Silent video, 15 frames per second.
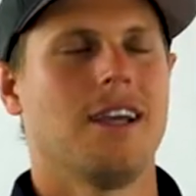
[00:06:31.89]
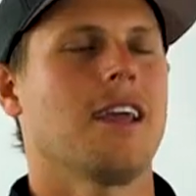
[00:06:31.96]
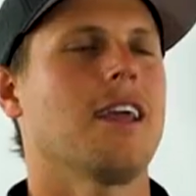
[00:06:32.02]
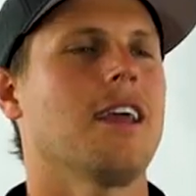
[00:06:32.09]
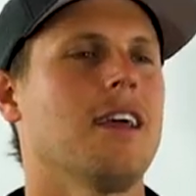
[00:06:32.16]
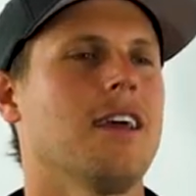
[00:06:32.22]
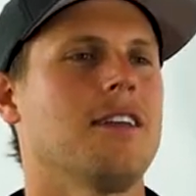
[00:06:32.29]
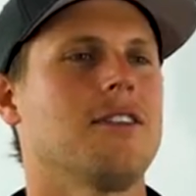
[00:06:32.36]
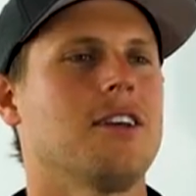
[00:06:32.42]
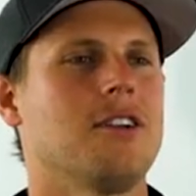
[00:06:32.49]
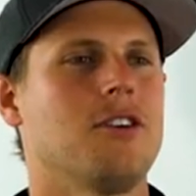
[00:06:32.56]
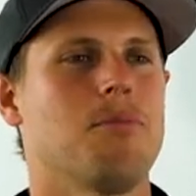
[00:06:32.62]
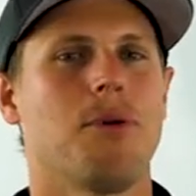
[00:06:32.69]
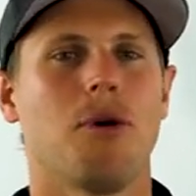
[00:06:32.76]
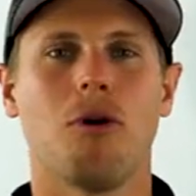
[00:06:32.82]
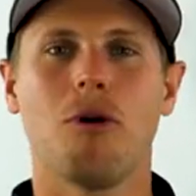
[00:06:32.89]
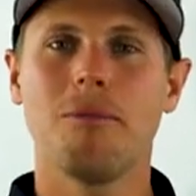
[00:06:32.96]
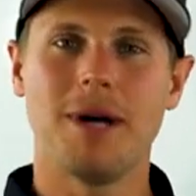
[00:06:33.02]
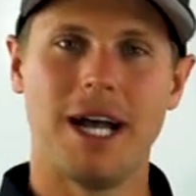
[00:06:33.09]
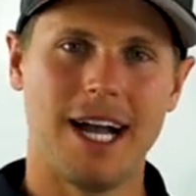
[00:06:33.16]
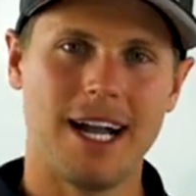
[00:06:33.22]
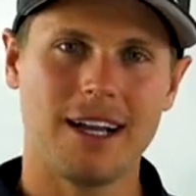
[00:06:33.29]
And then you pull
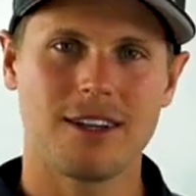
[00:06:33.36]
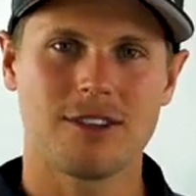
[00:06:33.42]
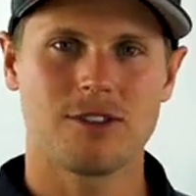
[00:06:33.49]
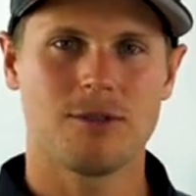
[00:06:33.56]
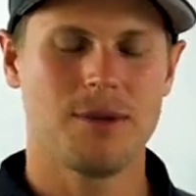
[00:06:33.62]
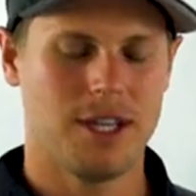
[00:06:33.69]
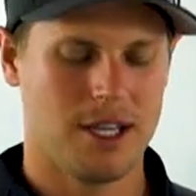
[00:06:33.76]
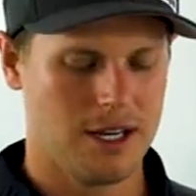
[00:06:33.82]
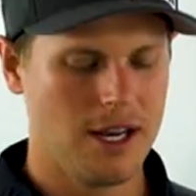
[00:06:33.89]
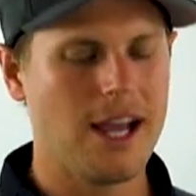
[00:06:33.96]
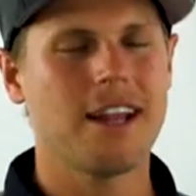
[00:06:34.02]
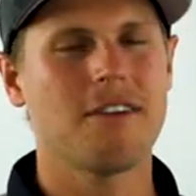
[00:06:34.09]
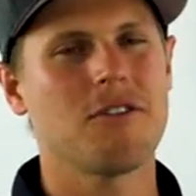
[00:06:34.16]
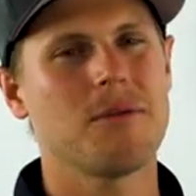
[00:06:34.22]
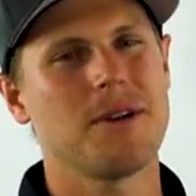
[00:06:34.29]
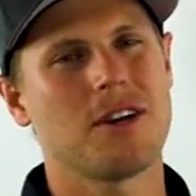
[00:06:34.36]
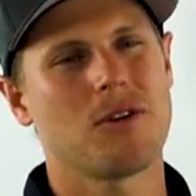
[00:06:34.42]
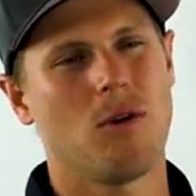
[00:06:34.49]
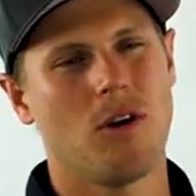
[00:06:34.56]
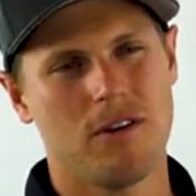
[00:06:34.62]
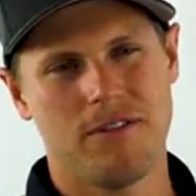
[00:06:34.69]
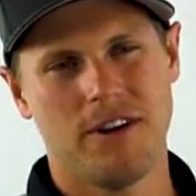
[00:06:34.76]
back. So be like, not everybody
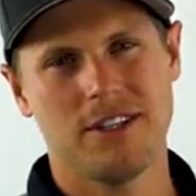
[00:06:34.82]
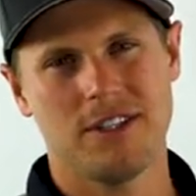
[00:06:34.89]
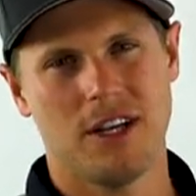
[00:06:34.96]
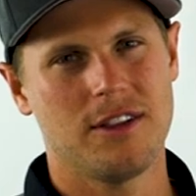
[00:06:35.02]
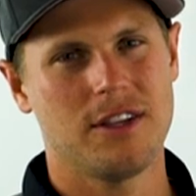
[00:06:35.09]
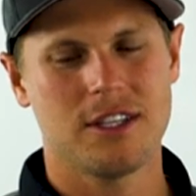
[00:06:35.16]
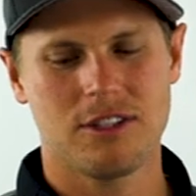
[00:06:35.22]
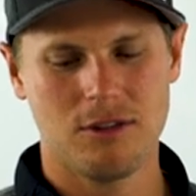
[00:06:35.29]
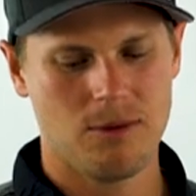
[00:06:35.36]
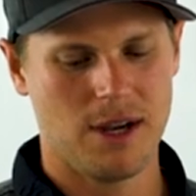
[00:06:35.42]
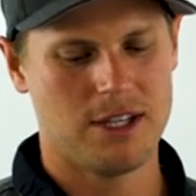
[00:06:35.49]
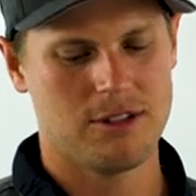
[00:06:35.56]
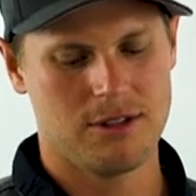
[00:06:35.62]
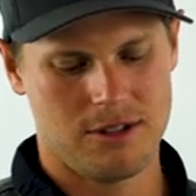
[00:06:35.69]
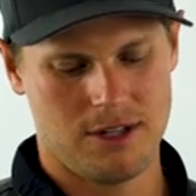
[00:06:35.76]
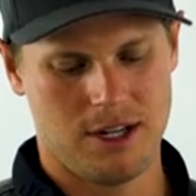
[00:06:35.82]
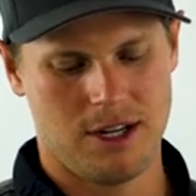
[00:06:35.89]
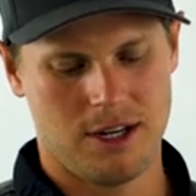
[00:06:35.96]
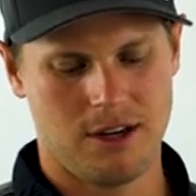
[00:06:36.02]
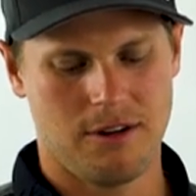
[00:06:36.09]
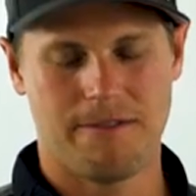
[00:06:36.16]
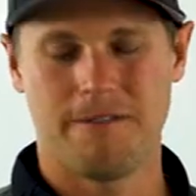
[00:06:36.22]
qualifies. Not, this eraser is
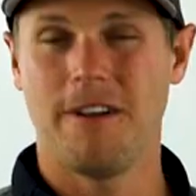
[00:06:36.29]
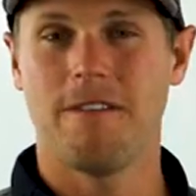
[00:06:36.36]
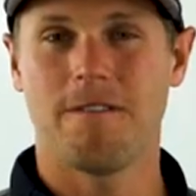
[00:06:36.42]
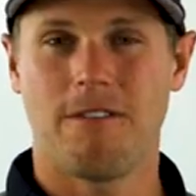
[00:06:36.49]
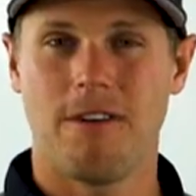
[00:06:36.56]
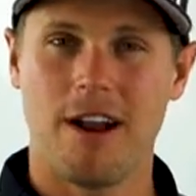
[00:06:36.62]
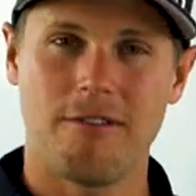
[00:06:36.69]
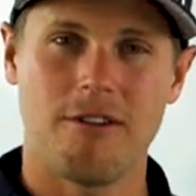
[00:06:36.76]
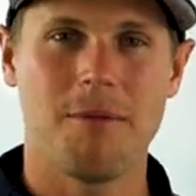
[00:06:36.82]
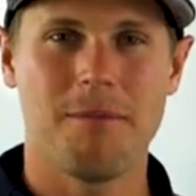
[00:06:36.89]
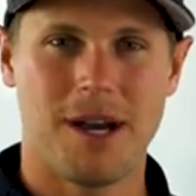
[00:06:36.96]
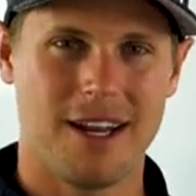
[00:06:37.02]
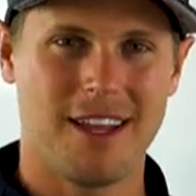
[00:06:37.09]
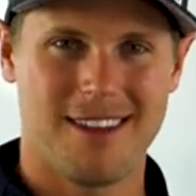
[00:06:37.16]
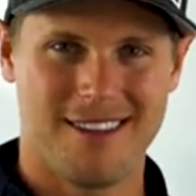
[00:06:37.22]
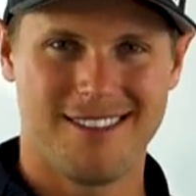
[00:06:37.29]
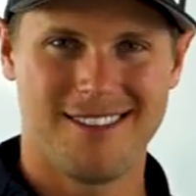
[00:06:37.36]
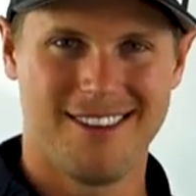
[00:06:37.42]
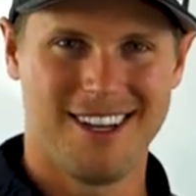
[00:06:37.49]
not a good fit for everybody.